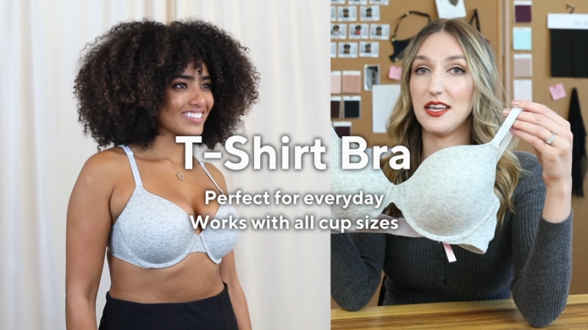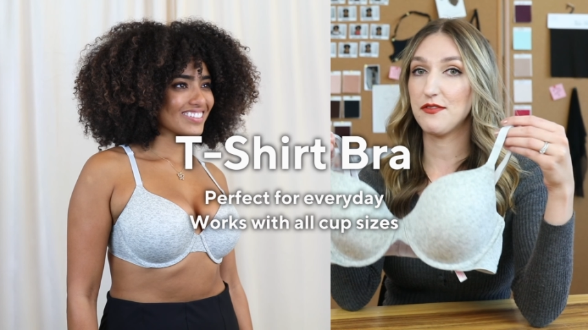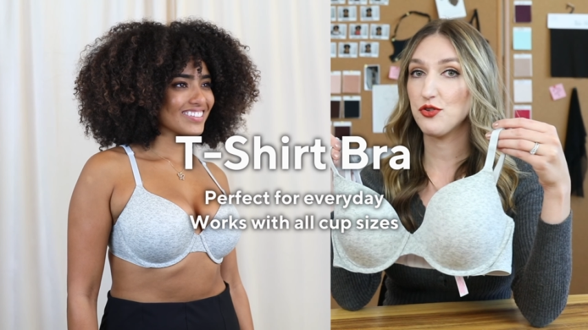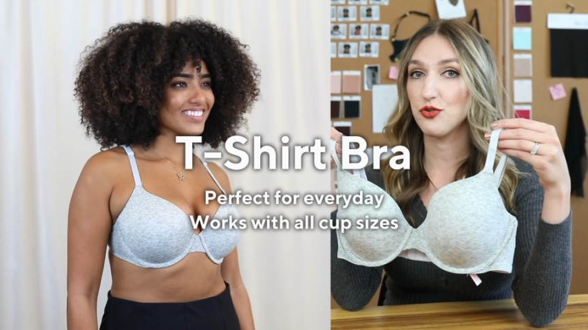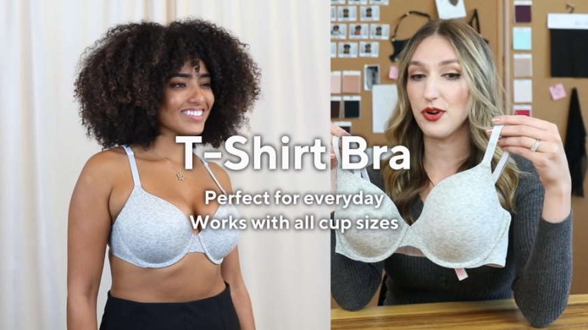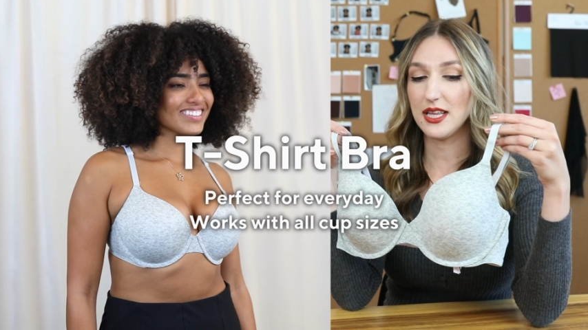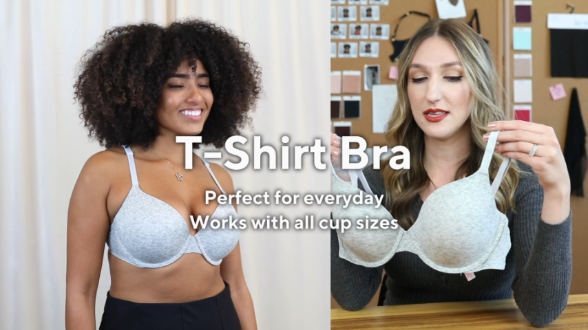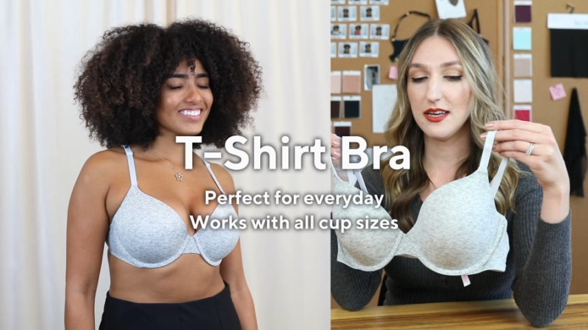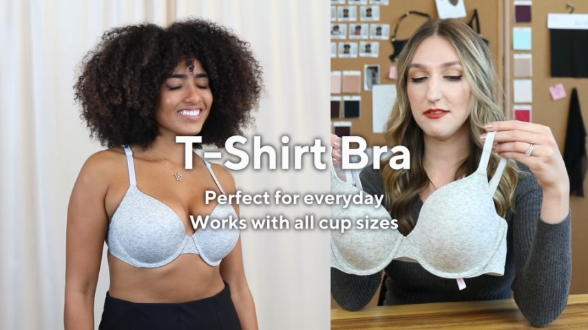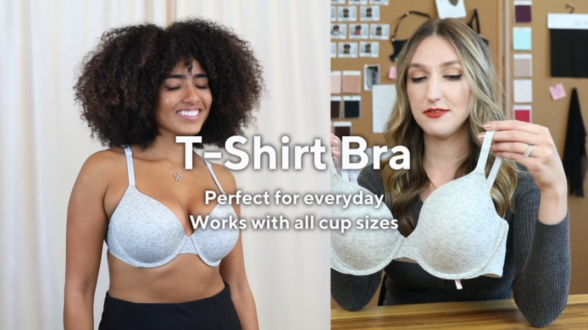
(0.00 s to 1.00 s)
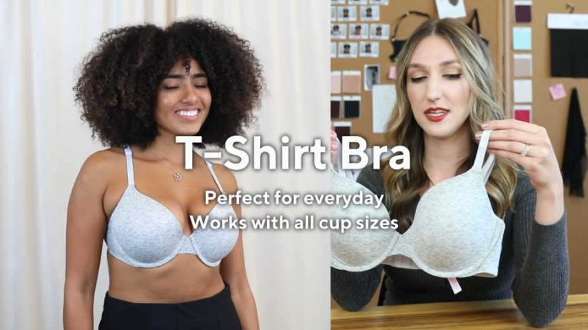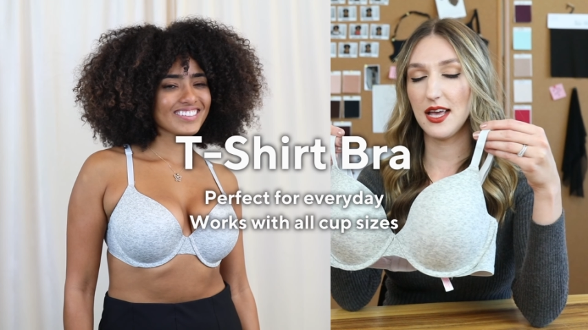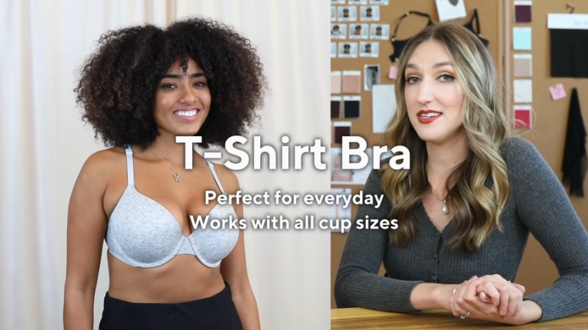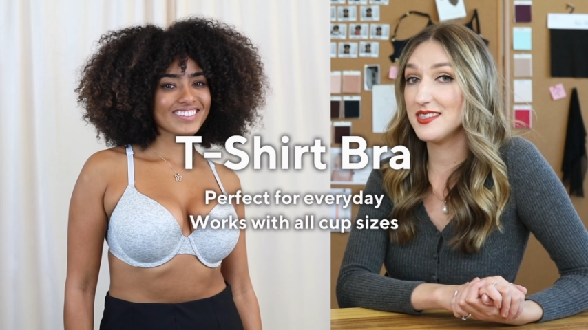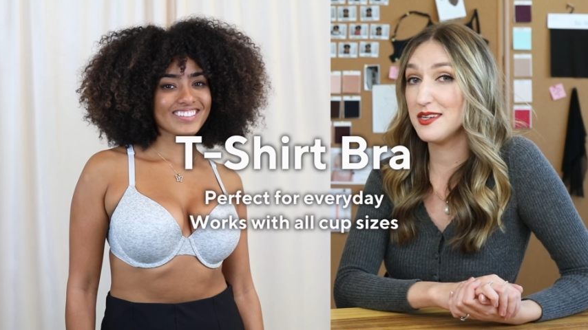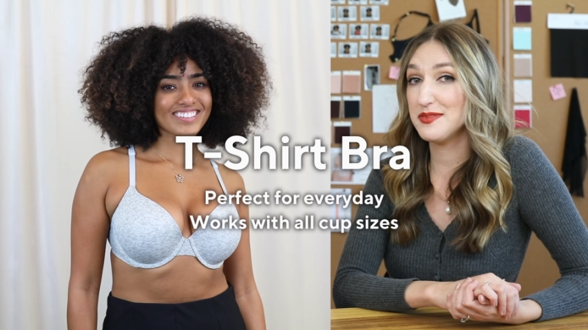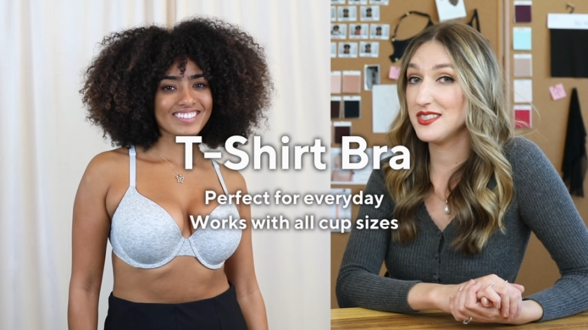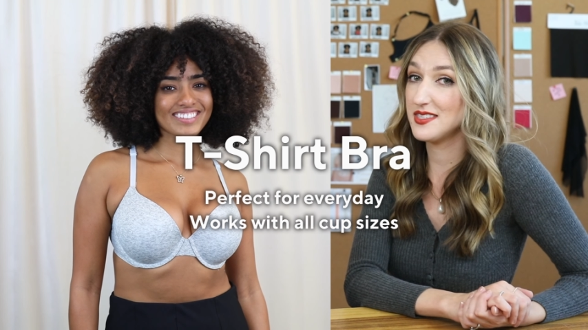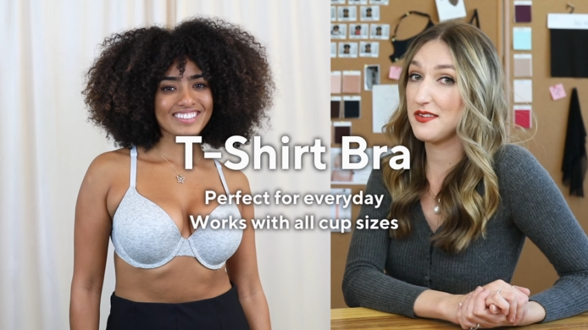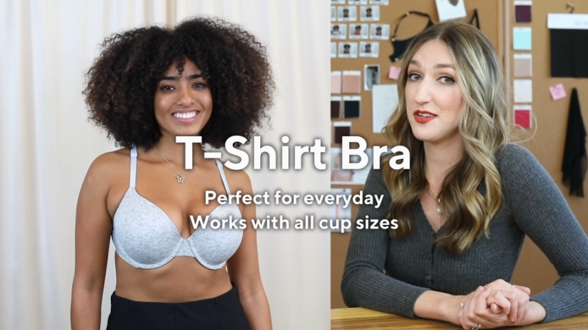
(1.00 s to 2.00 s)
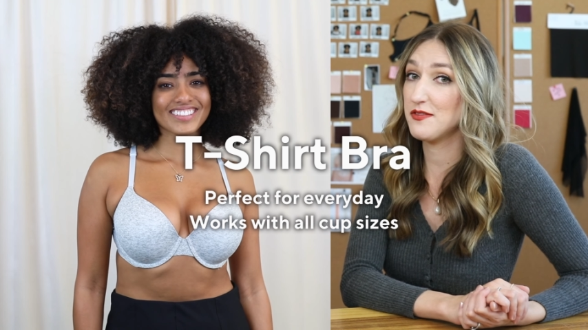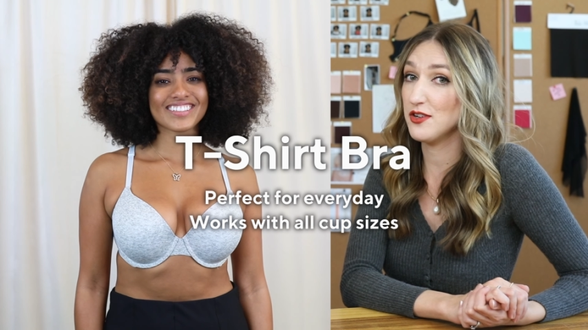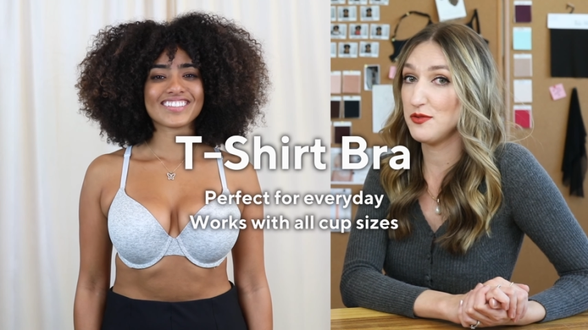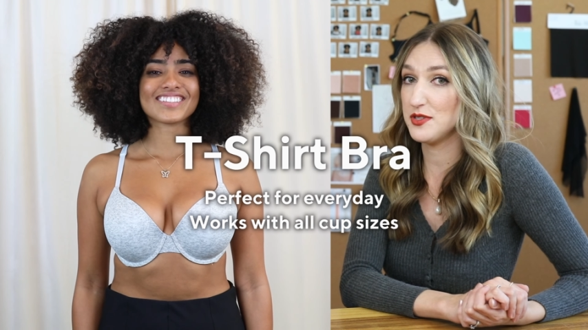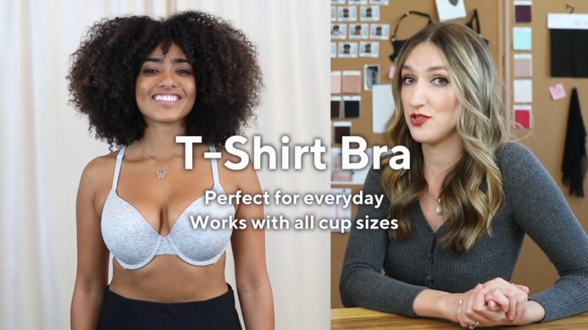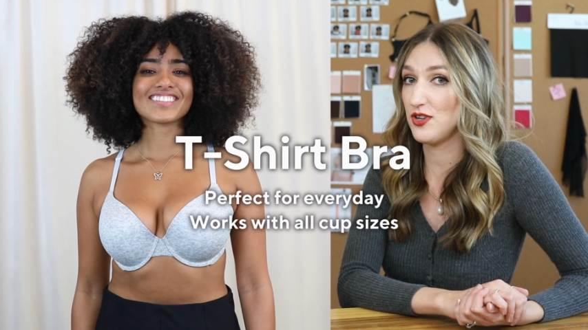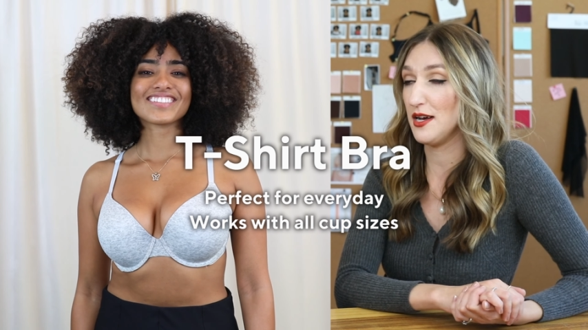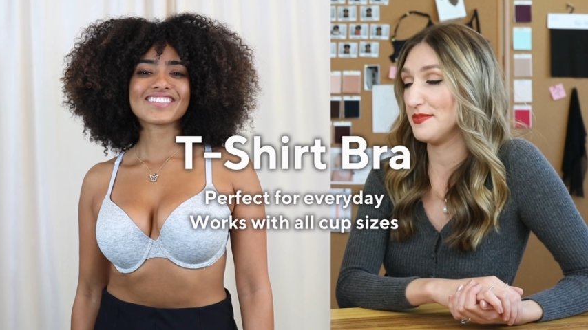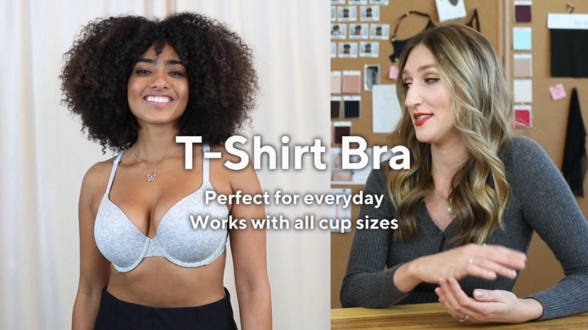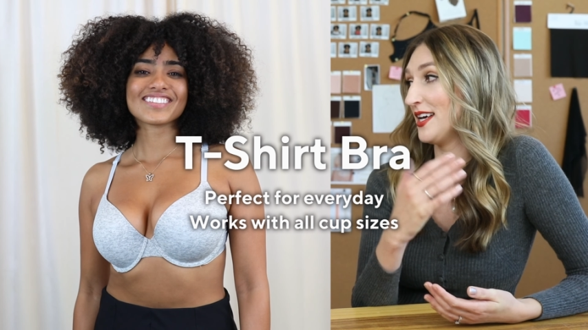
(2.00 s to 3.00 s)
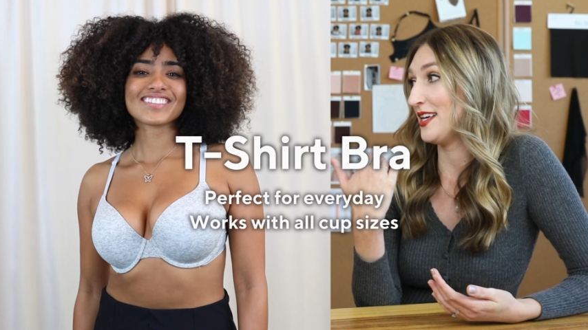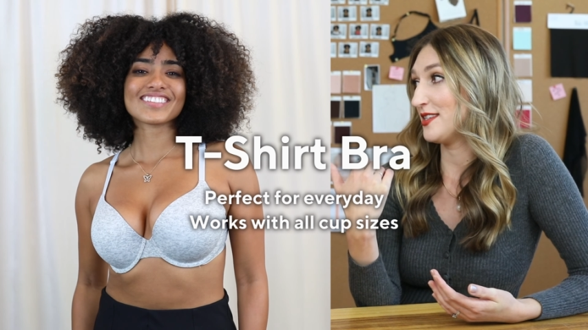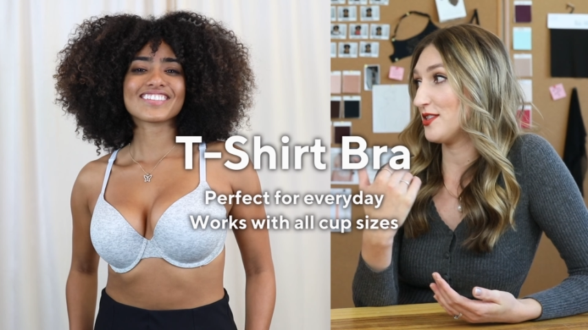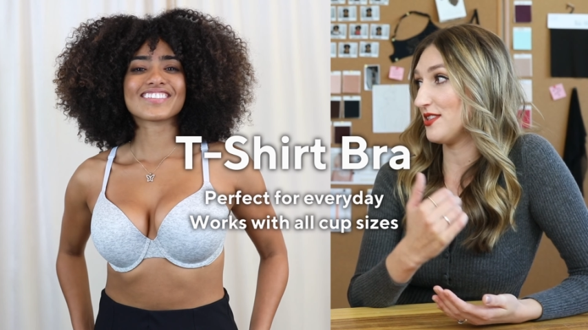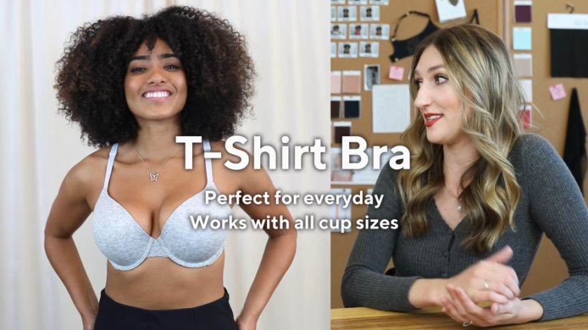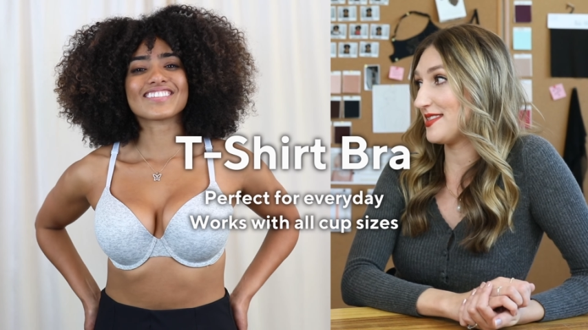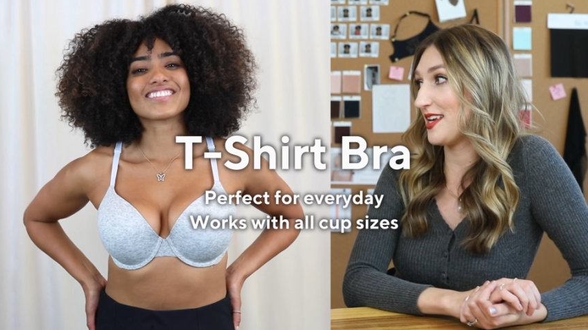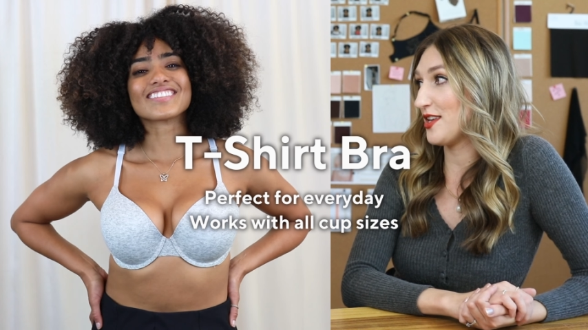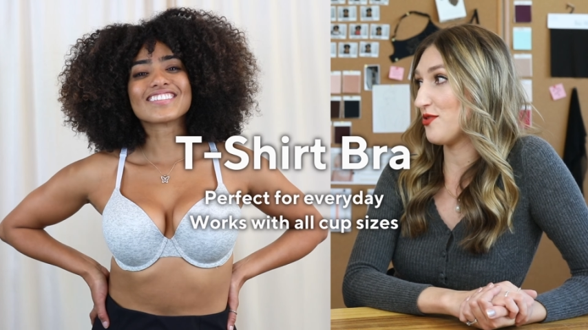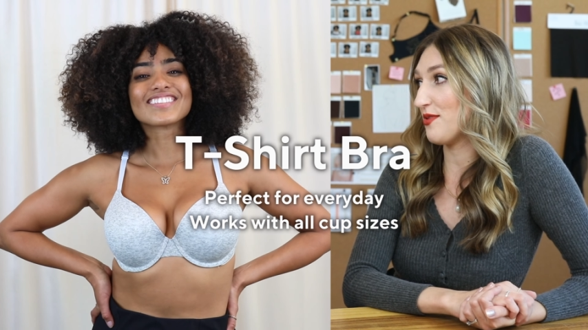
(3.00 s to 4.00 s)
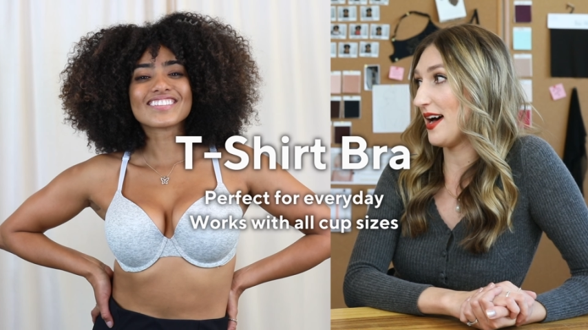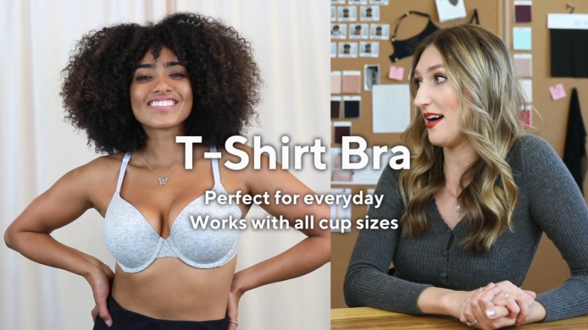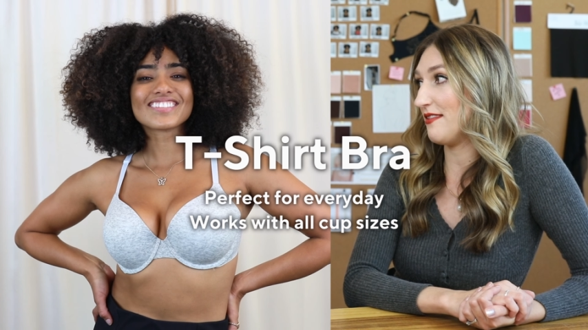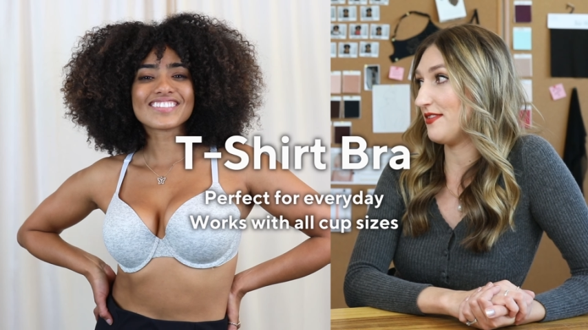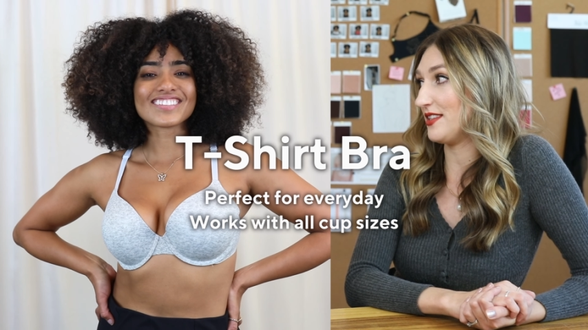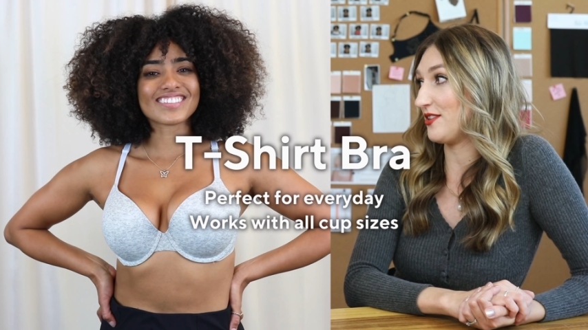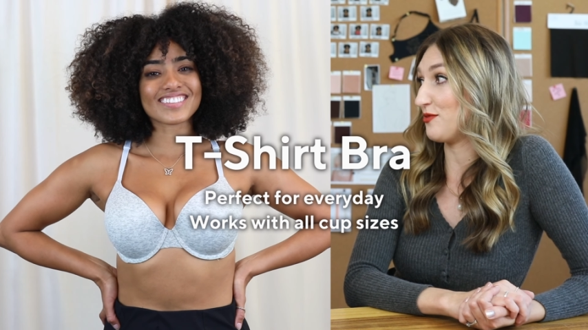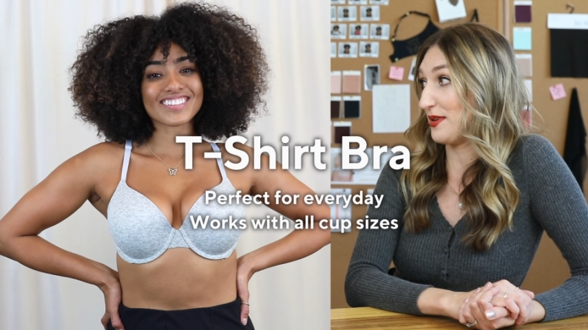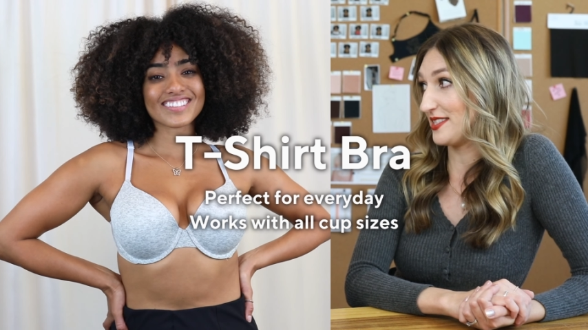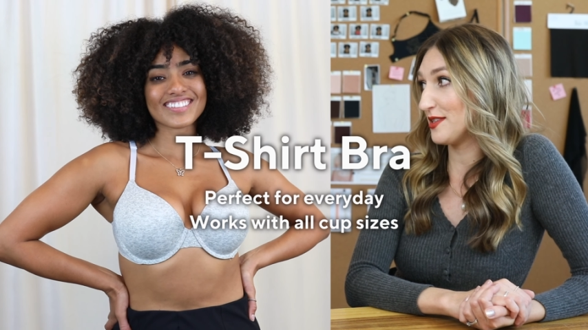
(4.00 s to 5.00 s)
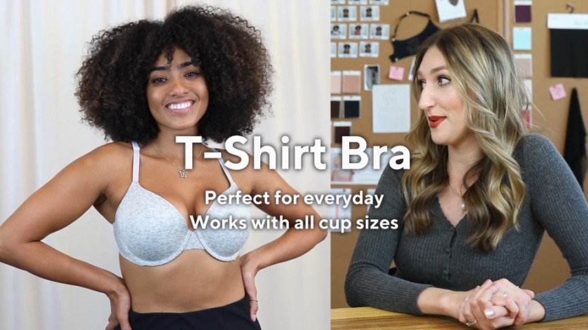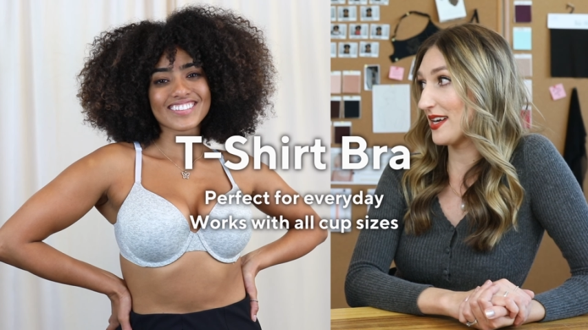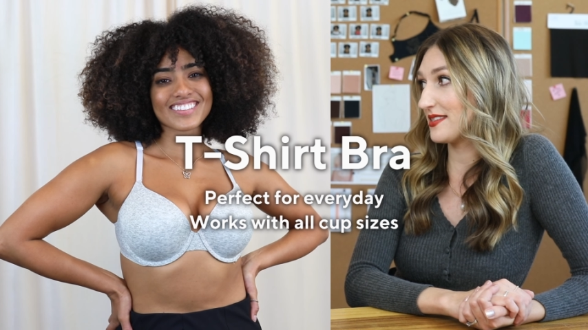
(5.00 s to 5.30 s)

Speaker 1: give you a great lift. A lot of times these have convertible straps. So let's say you have a little racerback